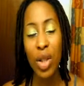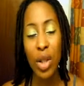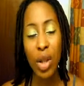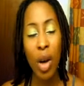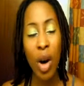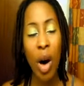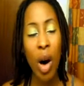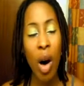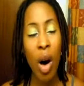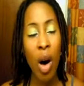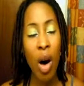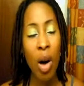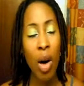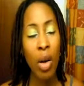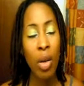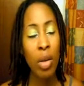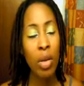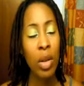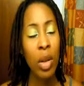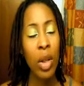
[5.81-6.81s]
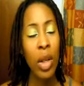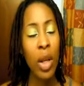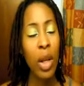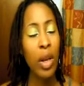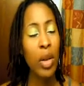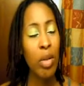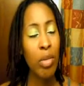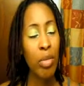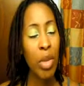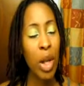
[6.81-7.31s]
Don't
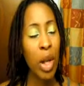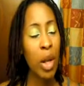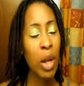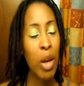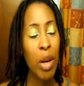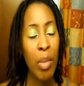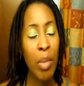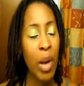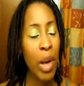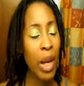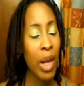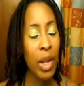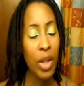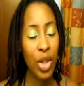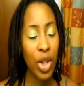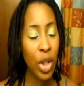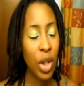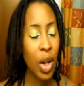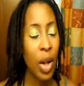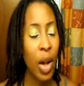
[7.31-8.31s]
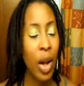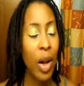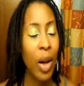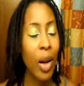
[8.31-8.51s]
give me a mansion